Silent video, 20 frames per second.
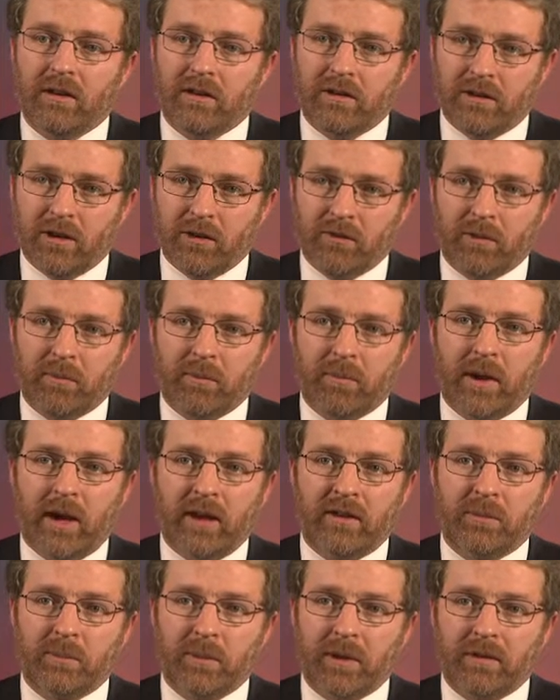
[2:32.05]
Different
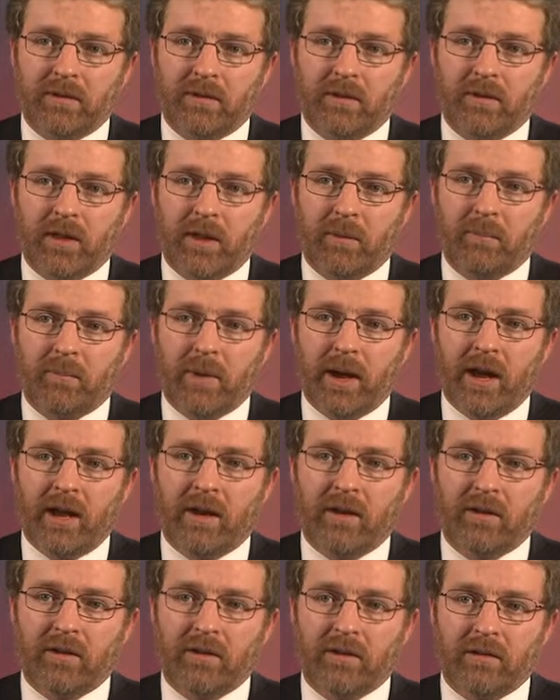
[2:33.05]
aspects of that
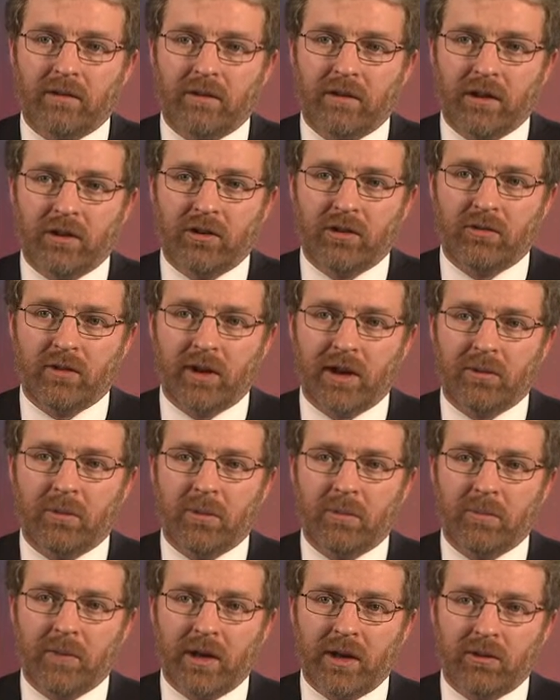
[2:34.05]
band interact
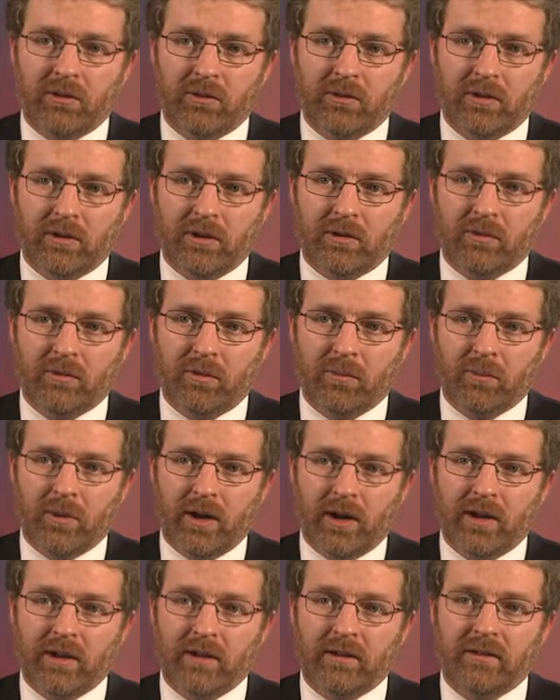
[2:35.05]
with matter in different
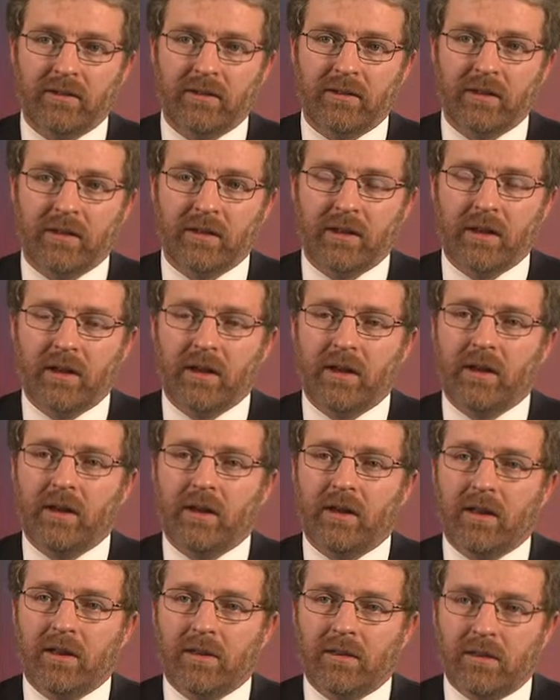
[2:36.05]
ways.
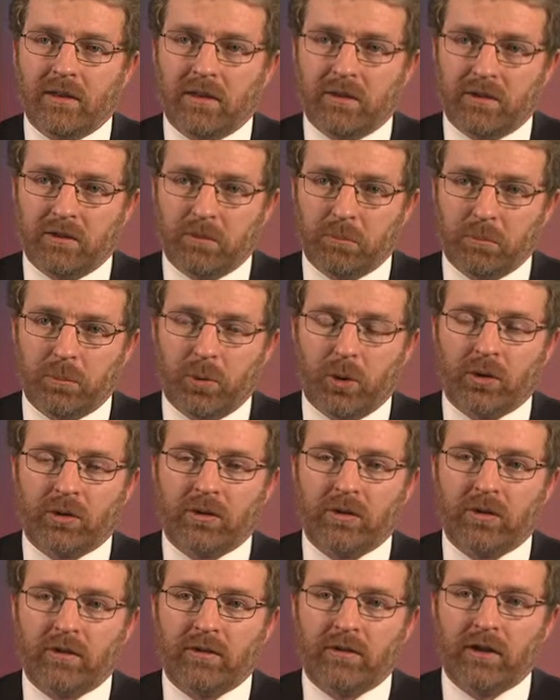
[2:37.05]
The
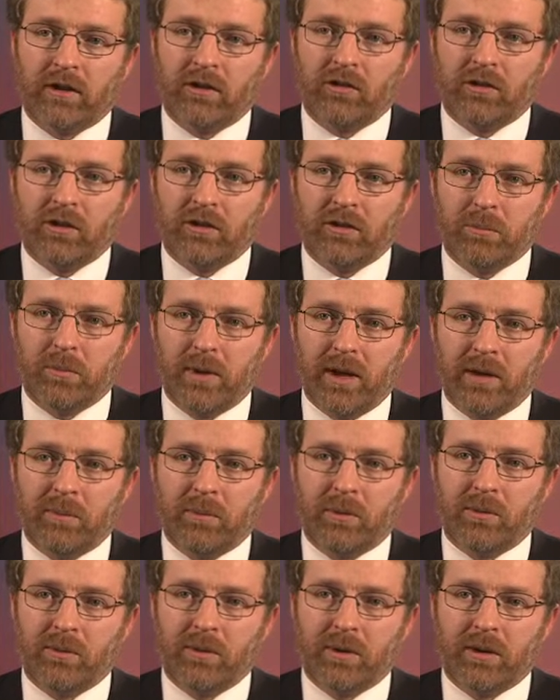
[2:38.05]
important distinction is made
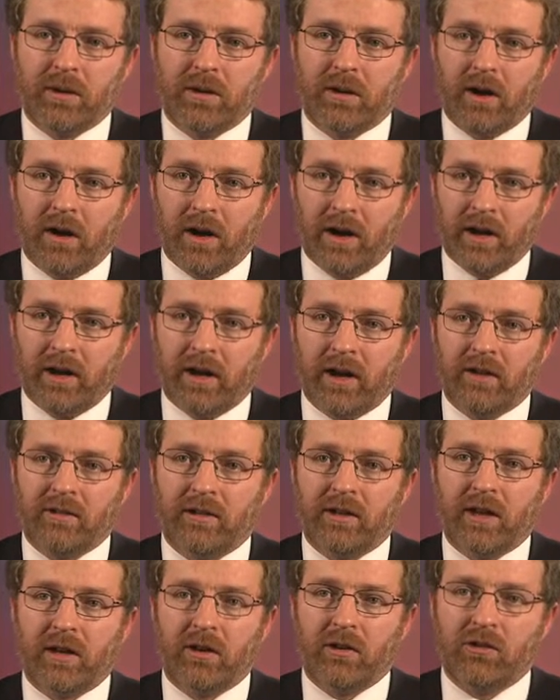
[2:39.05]
between
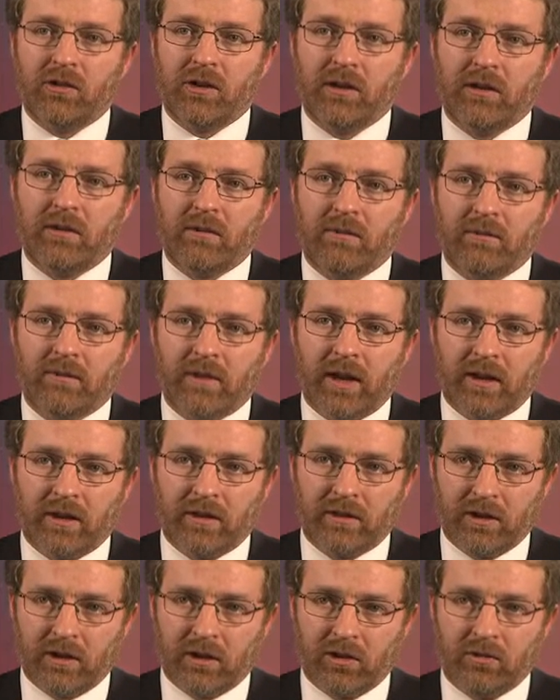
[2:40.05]
ionizing energy that
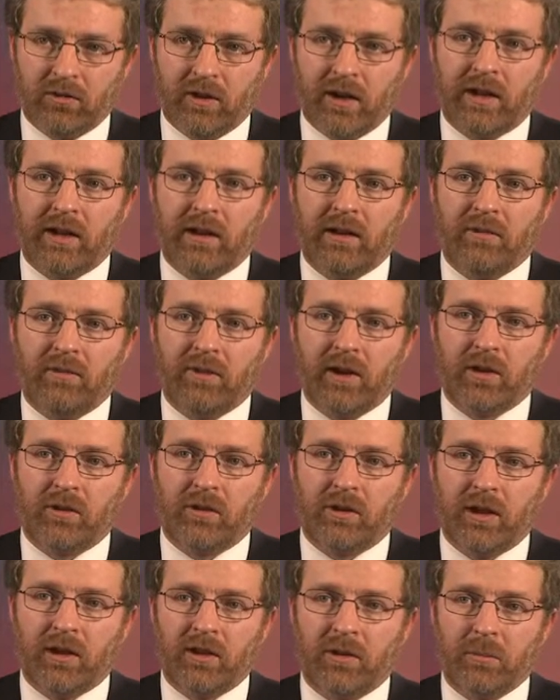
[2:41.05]
can directly affect
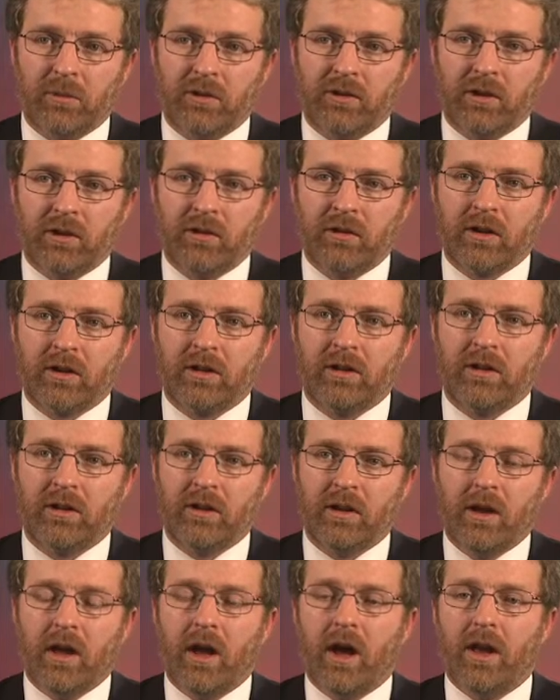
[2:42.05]
genetic material
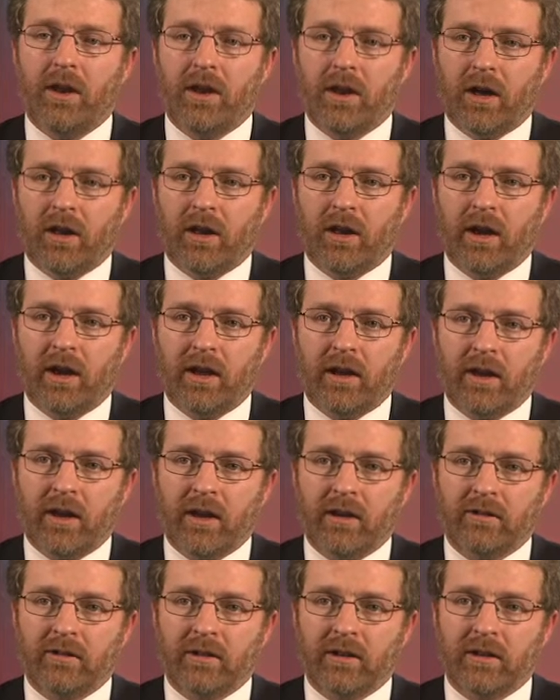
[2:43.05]
and
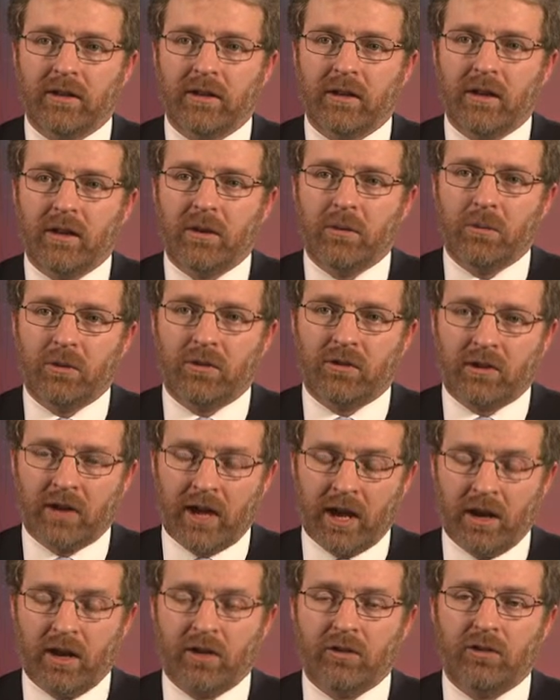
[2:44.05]
non-ionizing, which
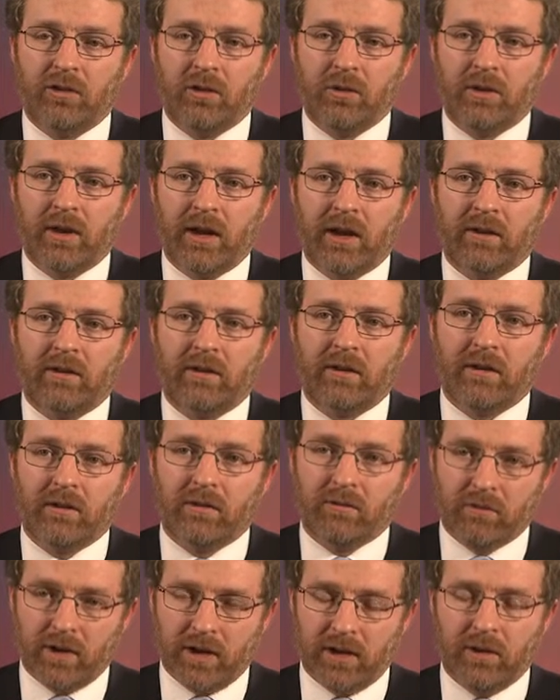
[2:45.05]
cannot do that.
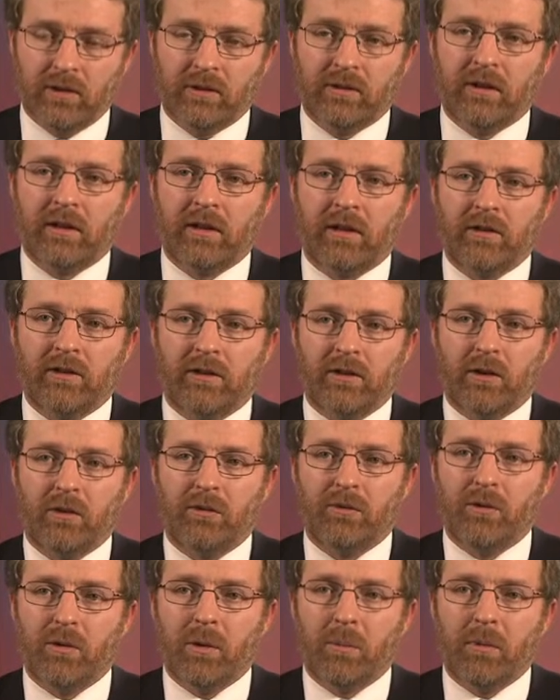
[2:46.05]
Radio signals are a
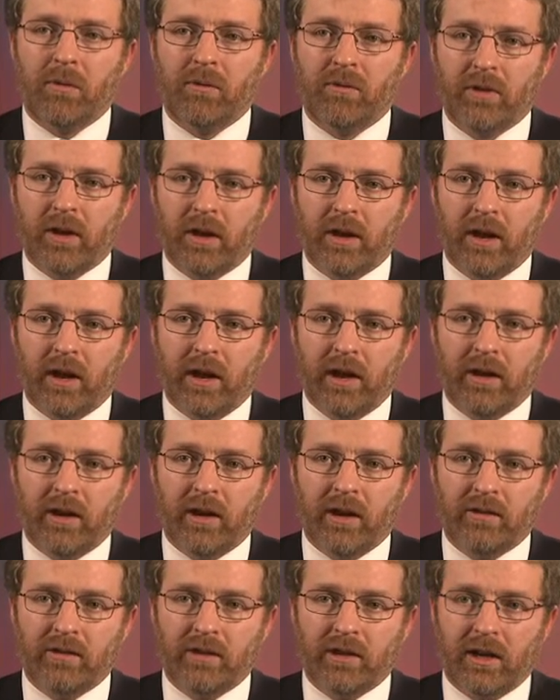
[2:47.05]
form of
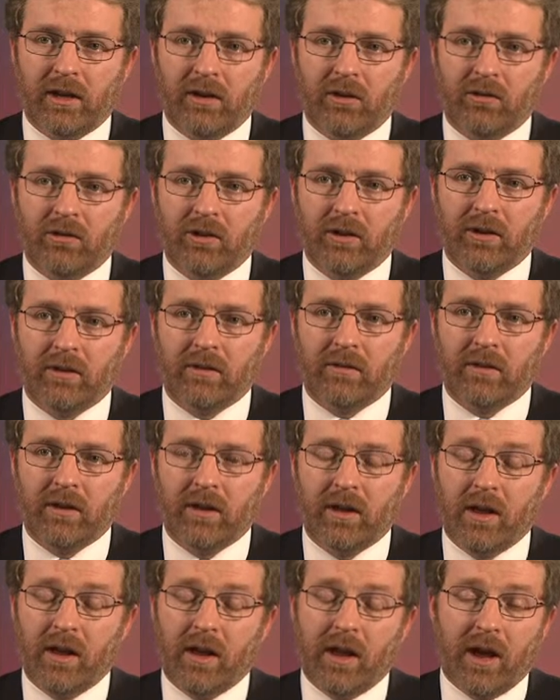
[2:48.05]
non-ionizing energy.
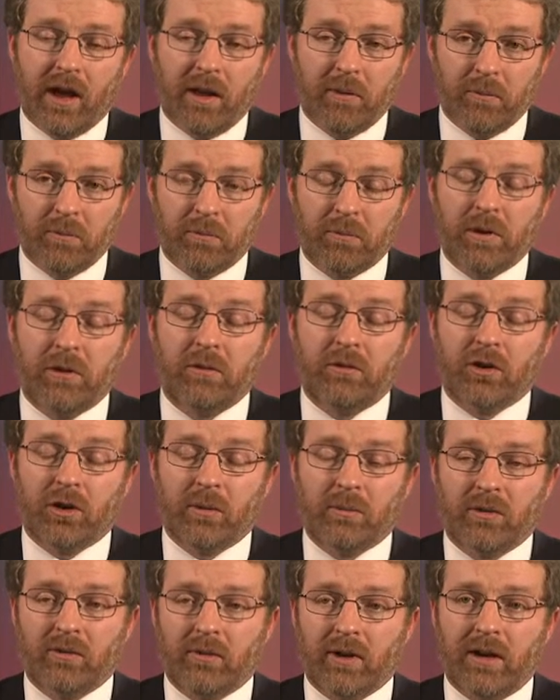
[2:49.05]
And in
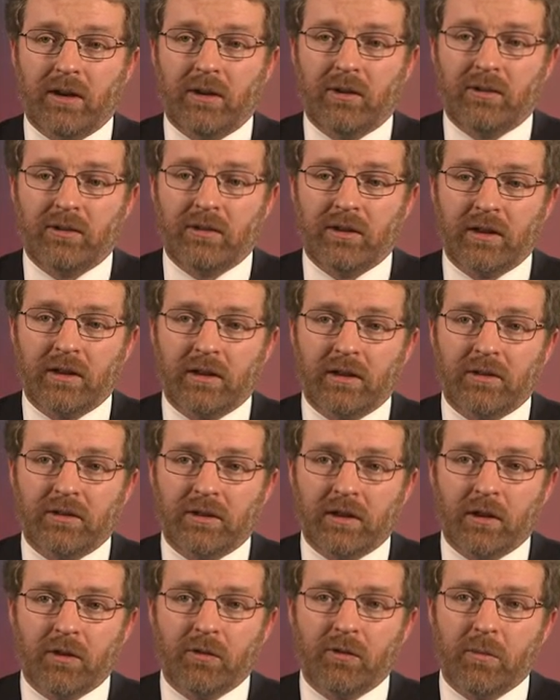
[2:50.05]
terms of radio signals,
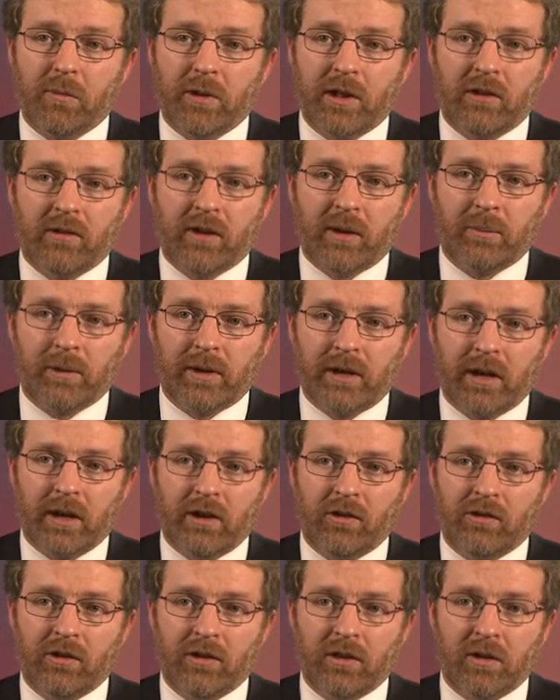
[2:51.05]
they're a familiar
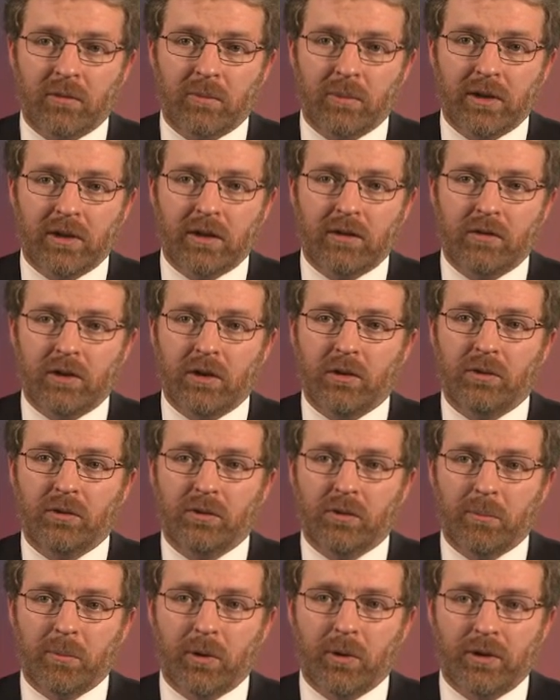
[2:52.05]
application that have been in use
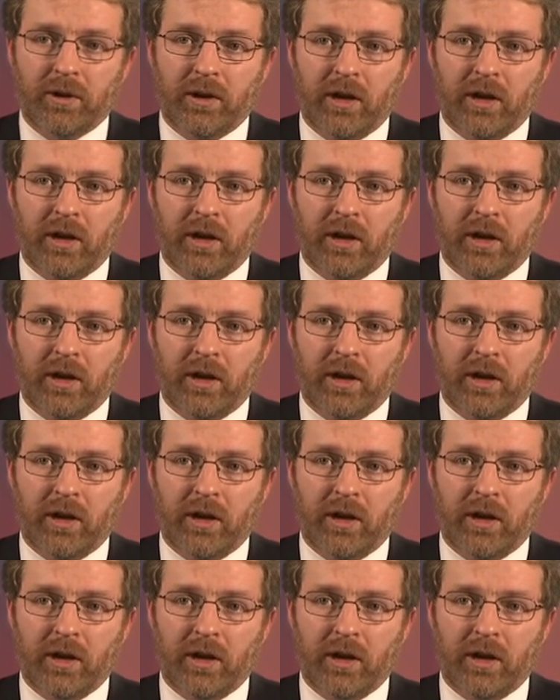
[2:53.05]
for more than